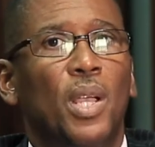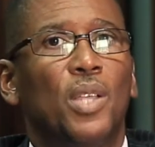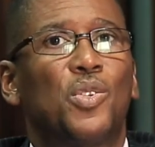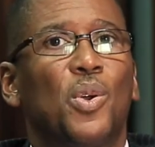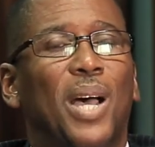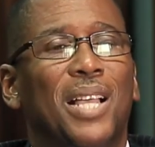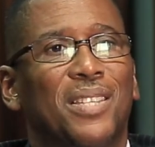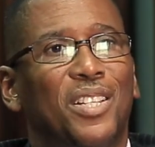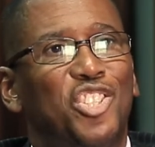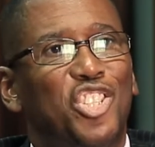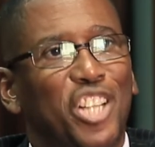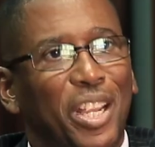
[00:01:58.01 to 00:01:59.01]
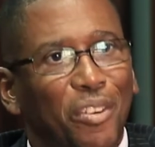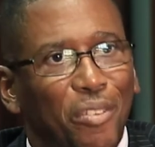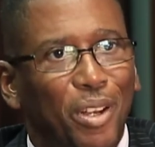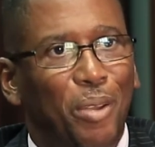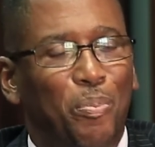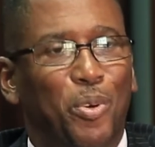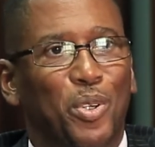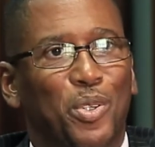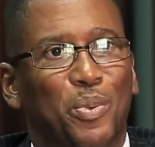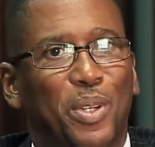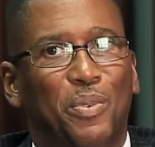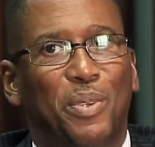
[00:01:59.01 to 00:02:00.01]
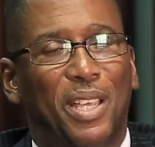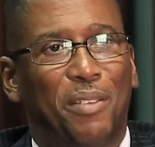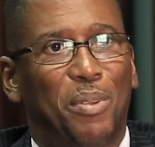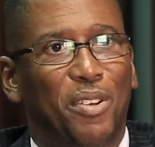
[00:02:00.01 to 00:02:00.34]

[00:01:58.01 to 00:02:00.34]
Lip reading: So as a general approach, what we have